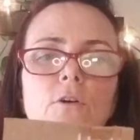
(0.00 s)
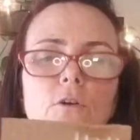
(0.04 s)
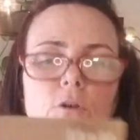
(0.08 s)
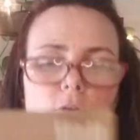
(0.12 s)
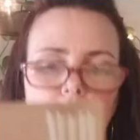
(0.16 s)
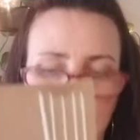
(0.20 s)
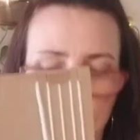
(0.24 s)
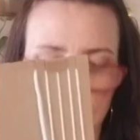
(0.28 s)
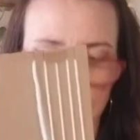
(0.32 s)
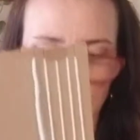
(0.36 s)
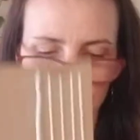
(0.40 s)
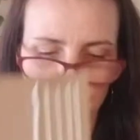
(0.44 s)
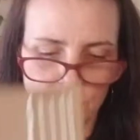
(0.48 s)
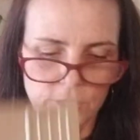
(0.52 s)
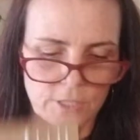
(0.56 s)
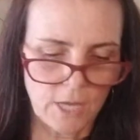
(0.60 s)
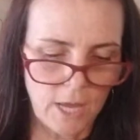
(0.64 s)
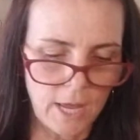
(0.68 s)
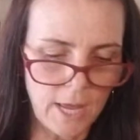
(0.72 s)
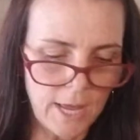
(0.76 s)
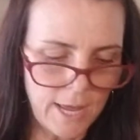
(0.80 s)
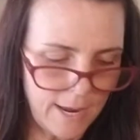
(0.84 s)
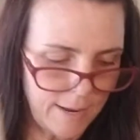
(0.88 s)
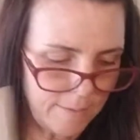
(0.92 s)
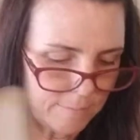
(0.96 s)
whole bunch of
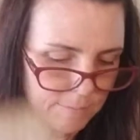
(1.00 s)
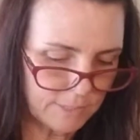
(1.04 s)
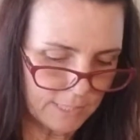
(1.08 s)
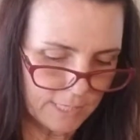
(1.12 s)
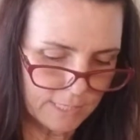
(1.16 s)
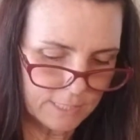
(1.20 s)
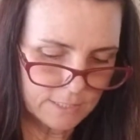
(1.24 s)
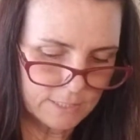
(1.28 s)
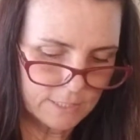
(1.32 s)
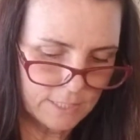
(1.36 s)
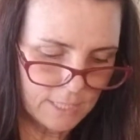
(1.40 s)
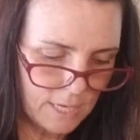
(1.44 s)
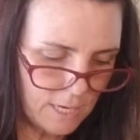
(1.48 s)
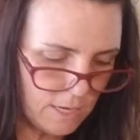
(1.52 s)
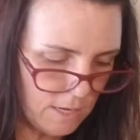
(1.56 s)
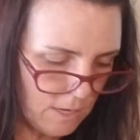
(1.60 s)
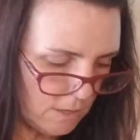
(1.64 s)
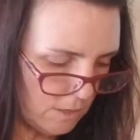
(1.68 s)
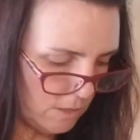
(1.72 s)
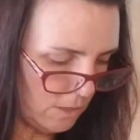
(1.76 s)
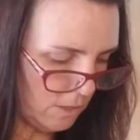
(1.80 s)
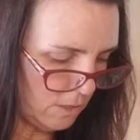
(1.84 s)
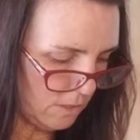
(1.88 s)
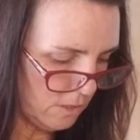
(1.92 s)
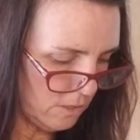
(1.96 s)
times
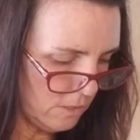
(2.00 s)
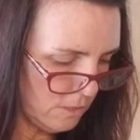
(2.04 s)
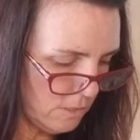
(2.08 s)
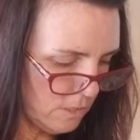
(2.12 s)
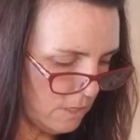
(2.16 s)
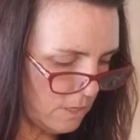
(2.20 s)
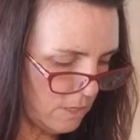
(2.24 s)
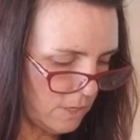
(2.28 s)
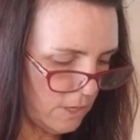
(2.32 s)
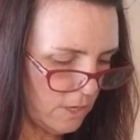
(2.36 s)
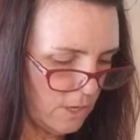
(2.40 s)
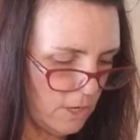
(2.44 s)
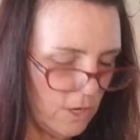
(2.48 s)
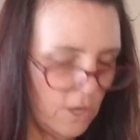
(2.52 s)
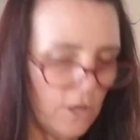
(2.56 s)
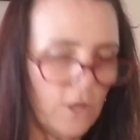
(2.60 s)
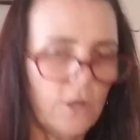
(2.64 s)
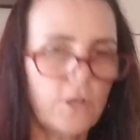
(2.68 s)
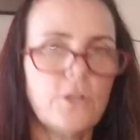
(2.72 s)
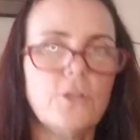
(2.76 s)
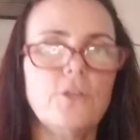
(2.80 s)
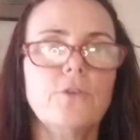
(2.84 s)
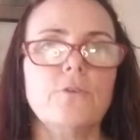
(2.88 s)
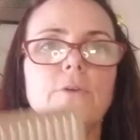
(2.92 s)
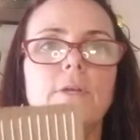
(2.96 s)
until
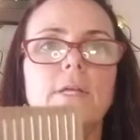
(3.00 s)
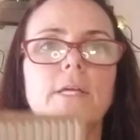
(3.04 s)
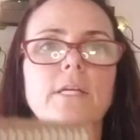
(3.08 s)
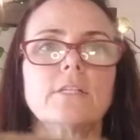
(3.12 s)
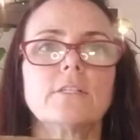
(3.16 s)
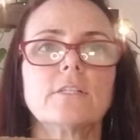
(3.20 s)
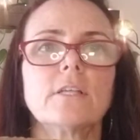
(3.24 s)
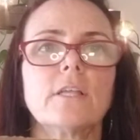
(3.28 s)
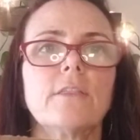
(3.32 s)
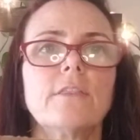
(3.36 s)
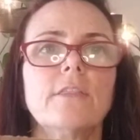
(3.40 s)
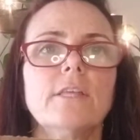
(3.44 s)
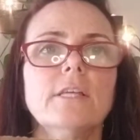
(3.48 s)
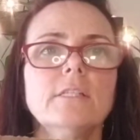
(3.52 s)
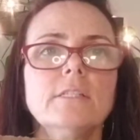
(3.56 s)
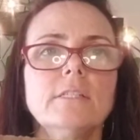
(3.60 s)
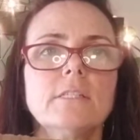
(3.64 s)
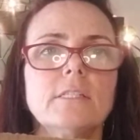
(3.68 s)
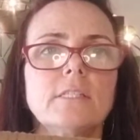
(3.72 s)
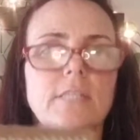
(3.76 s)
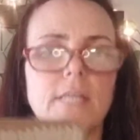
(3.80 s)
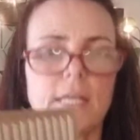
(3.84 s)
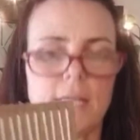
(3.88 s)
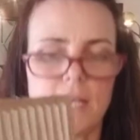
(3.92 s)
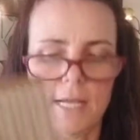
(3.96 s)
you get to
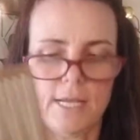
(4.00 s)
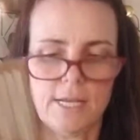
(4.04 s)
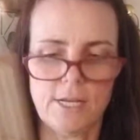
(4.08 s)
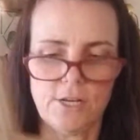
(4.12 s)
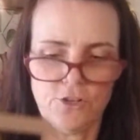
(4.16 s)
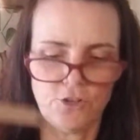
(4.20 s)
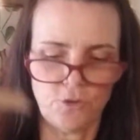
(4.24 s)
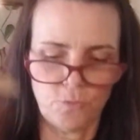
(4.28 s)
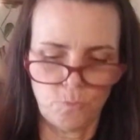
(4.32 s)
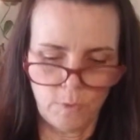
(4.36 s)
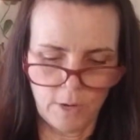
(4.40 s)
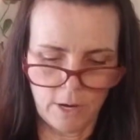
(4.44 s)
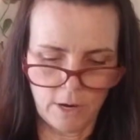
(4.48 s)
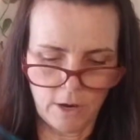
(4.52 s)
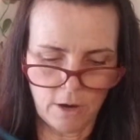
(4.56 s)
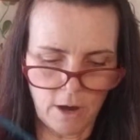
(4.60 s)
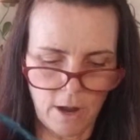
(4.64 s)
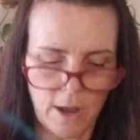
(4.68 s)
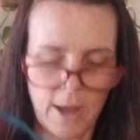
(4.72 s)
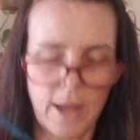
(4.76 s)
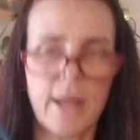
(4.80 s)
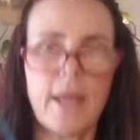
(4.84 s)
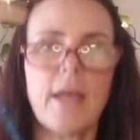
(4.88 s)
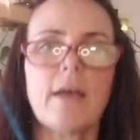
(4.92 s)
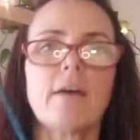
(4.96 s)
this stage where
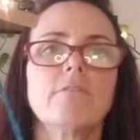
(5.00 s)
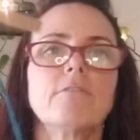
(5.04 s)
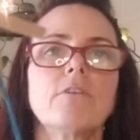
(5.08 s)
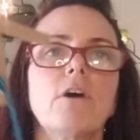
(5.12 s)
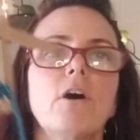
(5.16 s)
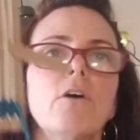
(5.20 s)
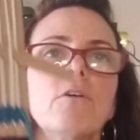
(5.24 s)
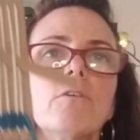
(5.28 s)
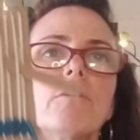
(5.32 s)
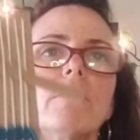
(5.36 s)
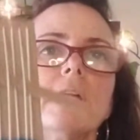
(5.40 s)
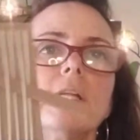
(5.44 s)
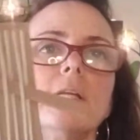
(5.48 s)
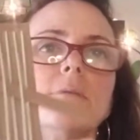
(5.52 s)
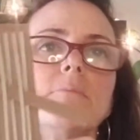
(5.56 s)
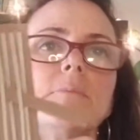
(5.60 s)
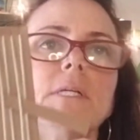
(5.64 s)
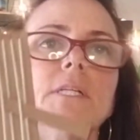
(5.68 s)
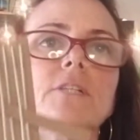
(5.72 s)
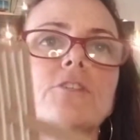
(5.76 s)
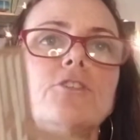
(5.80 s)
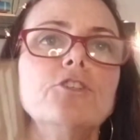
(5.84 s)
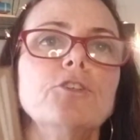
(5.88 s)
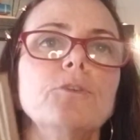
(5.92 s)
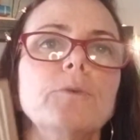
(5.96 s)
I have already
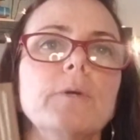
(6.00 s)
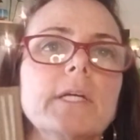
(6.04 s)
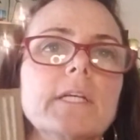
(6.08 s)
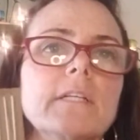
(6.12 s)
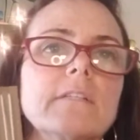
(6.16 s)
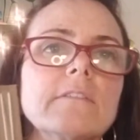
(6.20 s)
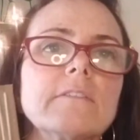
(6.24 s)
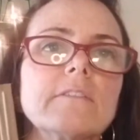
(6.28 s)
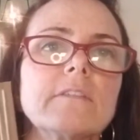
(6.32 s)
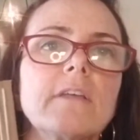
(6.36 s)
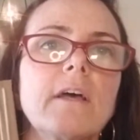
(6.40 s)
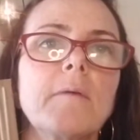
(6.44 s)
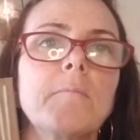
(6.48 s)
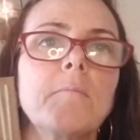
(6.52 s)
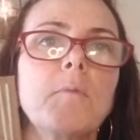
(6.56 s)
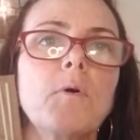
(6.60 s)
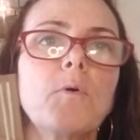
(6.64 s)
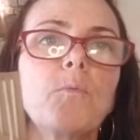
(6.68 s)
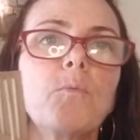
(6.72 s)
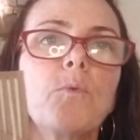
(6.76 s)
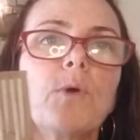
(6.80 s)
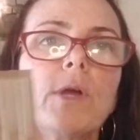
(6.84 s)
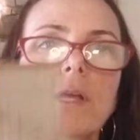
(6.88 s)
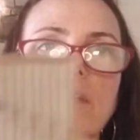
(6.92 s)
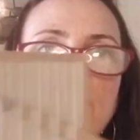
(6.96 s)
been doing
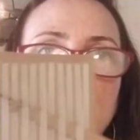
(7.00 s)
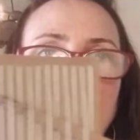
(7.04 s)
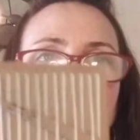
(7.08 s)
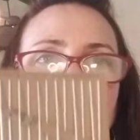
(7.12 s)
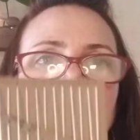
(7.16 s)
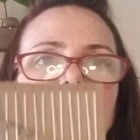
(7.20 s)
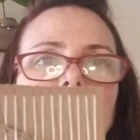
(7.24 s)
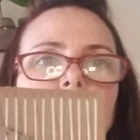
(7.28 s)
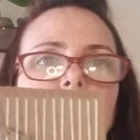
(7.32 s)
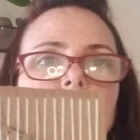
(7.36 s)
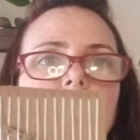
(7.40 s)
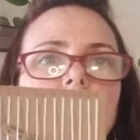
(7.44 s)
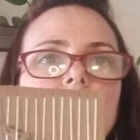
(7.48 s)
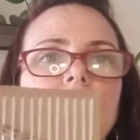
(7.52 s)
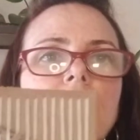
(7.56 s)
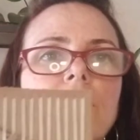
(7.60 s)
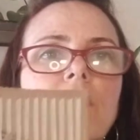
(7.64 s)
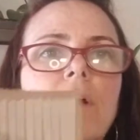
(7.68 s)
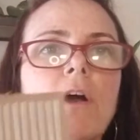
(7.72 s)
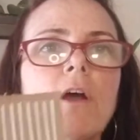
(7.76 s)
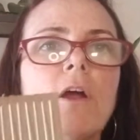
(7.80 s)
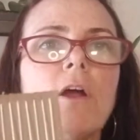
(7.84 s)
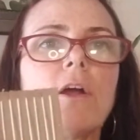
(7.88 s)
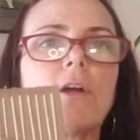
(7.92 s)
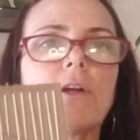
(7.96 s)
some weaving with
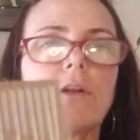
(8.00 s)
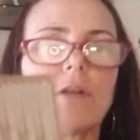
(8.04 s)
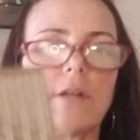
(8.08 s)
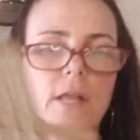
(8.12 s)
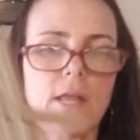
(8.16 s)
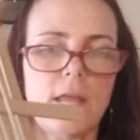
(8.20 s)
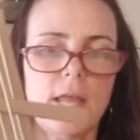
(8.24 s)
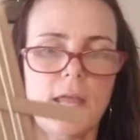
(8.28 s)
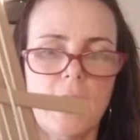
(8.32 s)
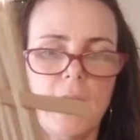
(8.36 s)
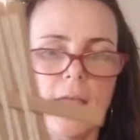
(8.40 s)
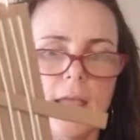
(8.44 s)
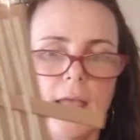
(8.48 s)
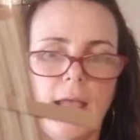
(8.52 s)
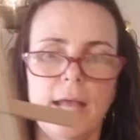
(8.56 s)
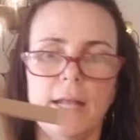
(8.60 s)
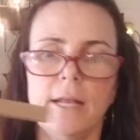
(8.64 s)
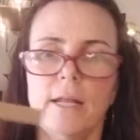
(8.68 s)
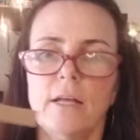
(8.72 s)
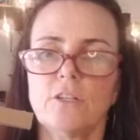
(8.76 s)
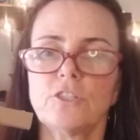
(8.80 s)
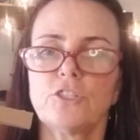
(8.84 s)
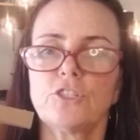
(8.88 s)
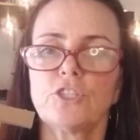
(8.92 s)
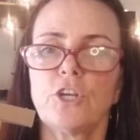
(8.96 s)
yarn. And
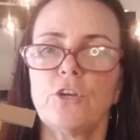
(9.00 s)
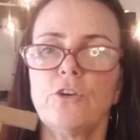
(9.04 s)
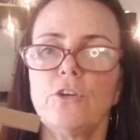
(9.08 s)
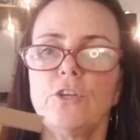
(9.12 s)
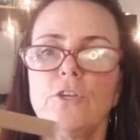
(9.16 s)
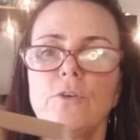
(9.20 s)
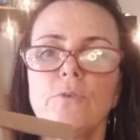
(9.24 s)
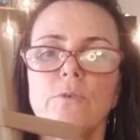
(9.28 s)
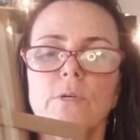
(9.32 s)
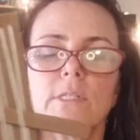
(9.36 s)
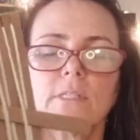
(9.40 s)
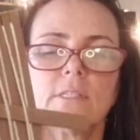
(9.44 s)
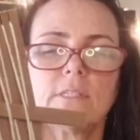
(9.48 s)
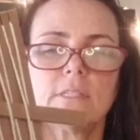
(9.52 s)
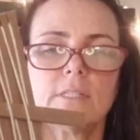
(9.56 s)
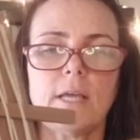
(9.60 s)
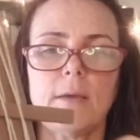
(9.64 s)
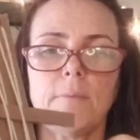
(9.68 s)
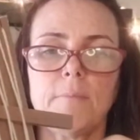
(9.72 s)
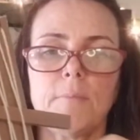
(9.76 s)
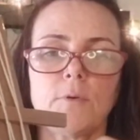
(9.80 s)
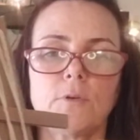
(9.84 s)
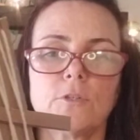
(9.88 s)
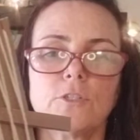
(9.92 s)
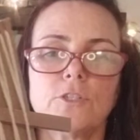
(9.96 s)
I'll show you a
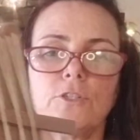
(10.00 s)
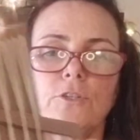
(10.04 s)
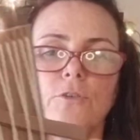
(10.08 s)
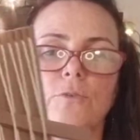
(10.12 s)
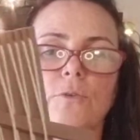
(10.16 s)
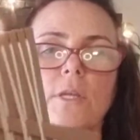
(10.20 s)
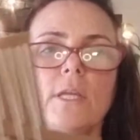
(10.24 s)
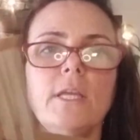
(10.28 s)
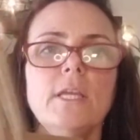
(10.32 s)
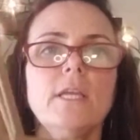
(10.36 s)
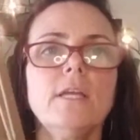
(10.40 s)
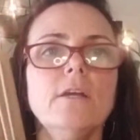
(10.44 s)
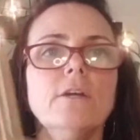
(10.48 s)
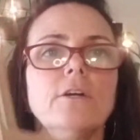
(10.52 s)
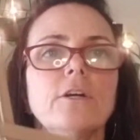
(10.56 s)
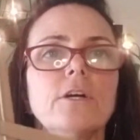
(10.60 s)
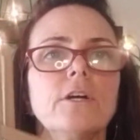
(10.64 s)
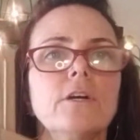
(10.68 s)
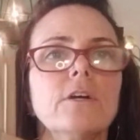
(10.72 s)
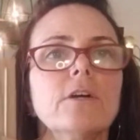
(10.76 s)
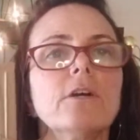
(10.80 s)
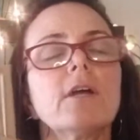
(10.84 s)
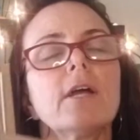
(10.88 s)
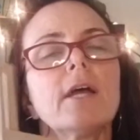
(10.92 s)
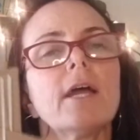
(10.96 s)
step or two
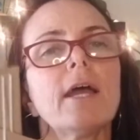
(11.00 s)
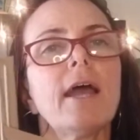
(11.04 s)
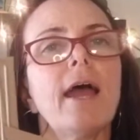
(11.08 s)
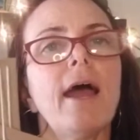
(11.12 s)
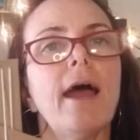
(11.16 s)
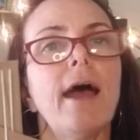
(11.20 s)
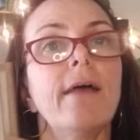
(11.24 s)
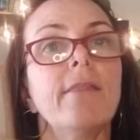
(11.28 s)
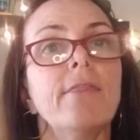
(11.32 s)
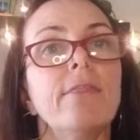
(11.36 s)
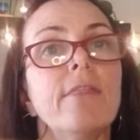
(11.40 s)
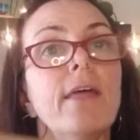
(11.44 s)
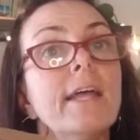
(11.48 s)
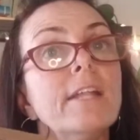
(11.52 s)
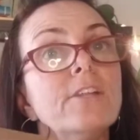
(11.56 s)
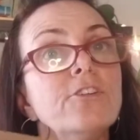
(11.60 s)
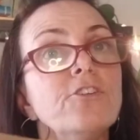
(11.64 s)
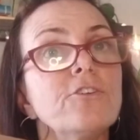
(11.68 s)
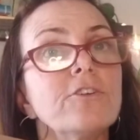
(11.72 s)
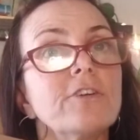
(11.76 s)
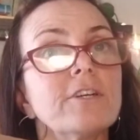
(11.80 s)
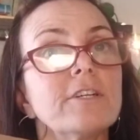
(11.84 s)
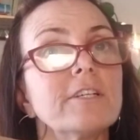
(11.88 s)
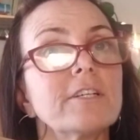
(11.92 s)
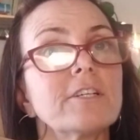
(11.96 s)
here, and then
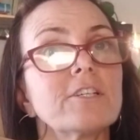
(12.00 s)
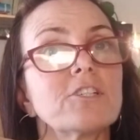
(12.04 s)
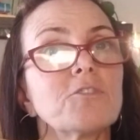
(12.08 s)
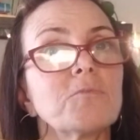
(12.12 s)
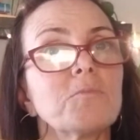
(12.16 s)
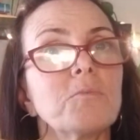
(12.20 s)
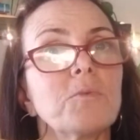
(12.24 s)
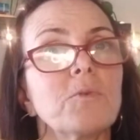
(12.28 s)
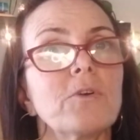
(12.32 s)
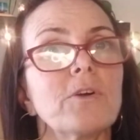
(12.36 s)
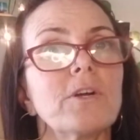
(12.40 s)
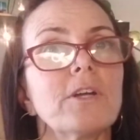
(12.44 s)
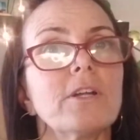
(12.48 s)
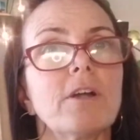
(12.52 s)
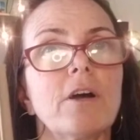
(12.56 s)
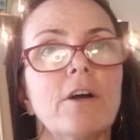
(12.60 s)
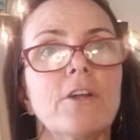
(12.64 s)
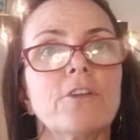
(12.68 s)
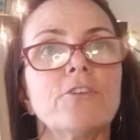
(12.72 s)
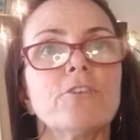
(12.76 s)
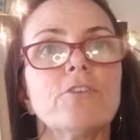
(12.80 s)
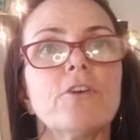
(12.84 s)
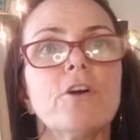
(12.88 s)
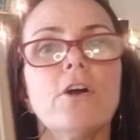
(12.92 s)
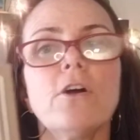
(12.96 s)
you can explore it
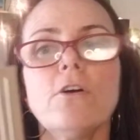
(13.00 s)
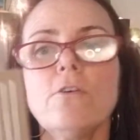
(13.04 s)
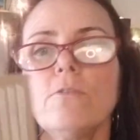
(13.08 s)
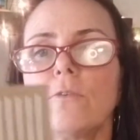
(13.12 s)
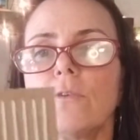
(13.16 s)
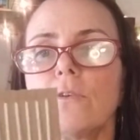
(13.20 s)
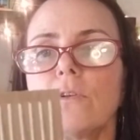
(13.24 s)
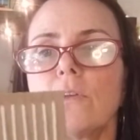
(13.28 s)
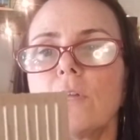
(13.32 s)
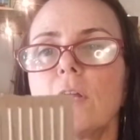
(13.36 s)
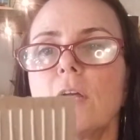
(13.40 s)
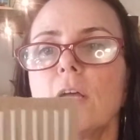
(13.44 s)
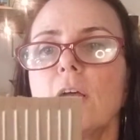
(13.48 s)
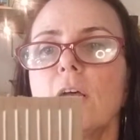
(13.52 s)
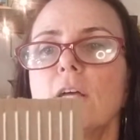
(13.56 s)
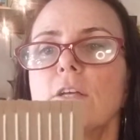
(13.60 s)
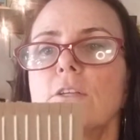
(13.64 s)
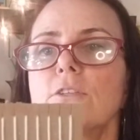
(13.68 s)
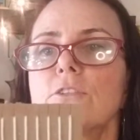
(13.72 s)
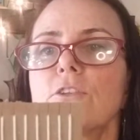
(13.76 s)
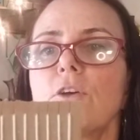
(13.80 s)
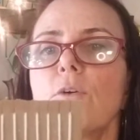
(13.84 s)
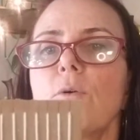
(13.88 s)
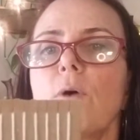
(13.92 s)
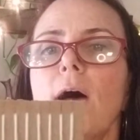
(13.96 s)
on your own.
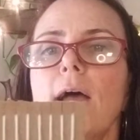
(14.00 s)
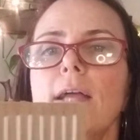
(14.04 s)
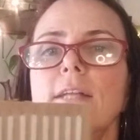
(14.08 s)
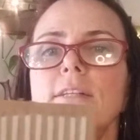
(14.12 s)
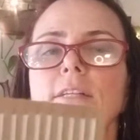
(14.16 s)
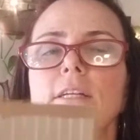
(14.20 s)
So I